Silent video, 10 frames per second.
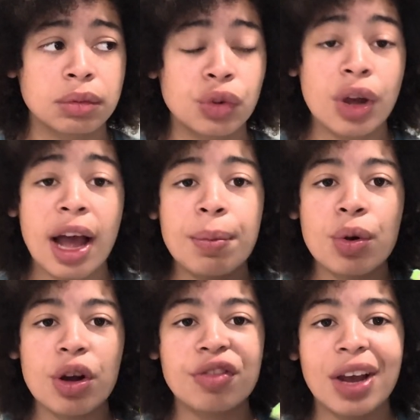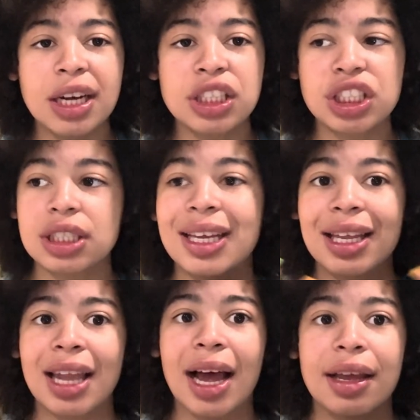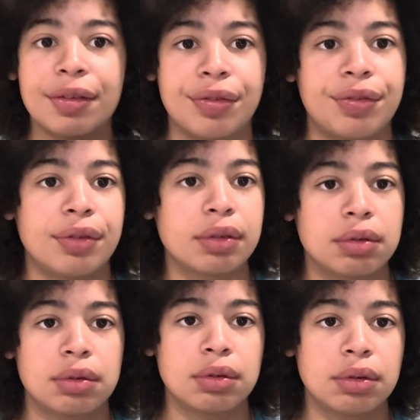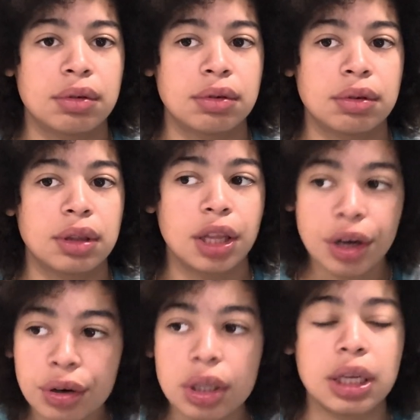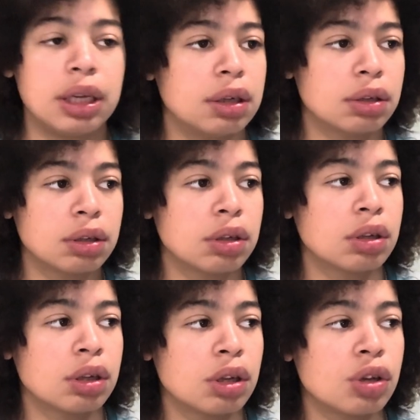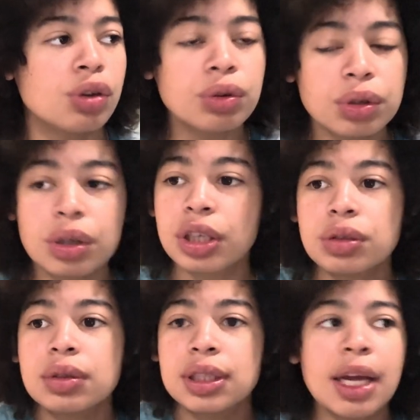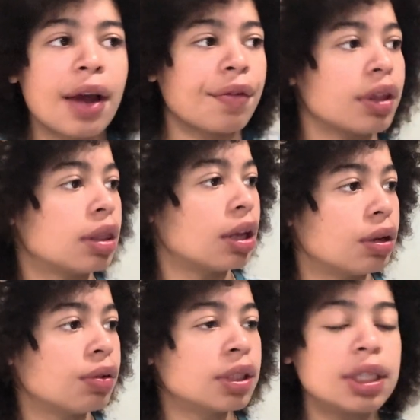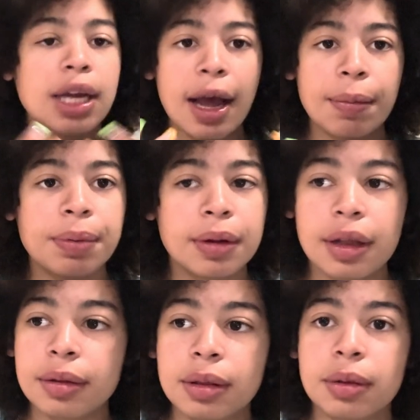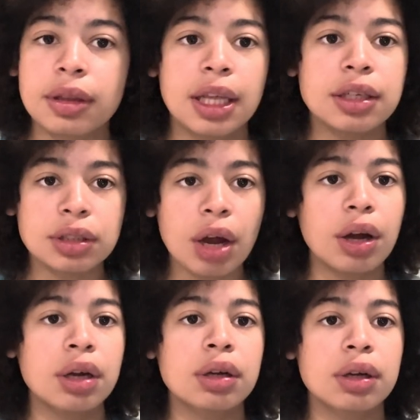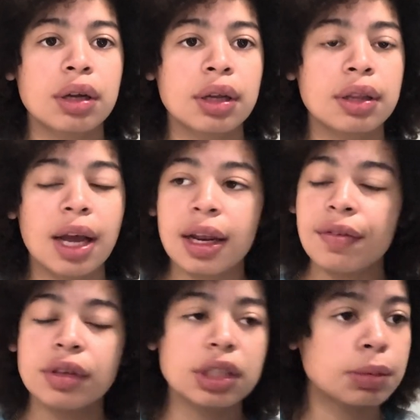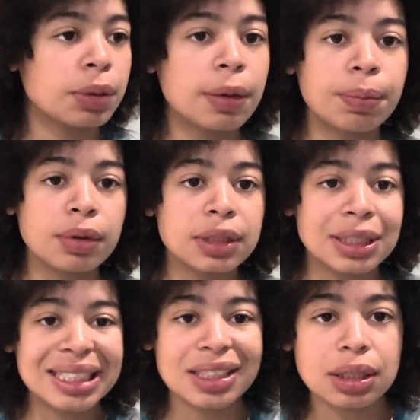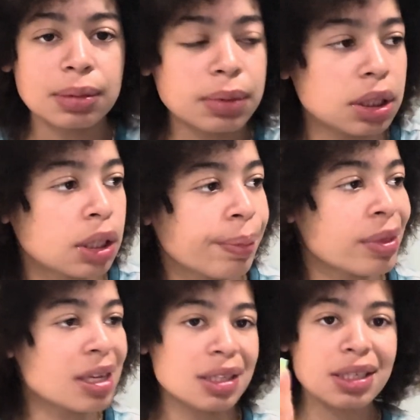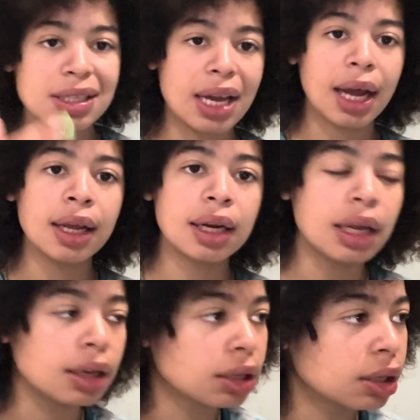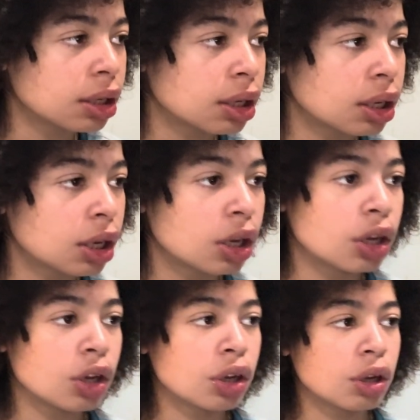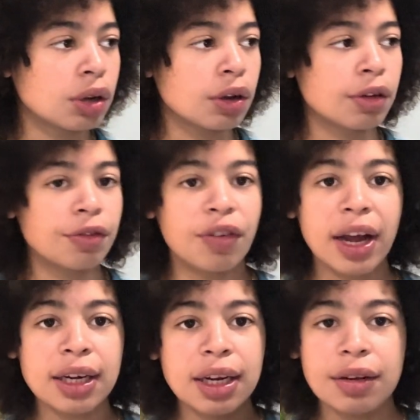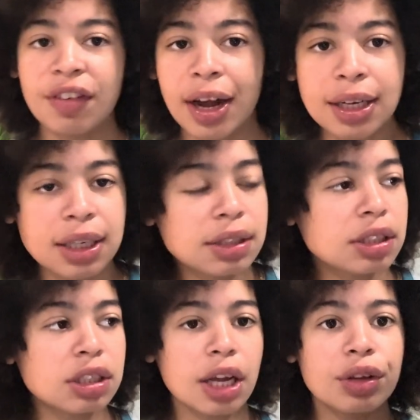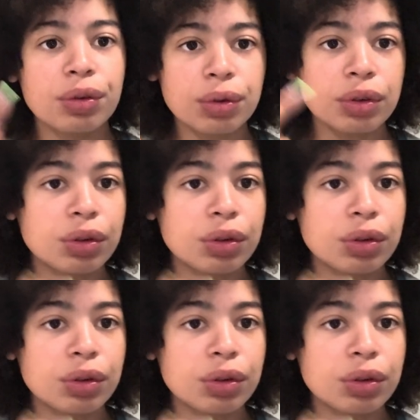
You have more advantages in life. Literally. Because you see everything. You see how things are. Not even just people, systems, society, finances. Like you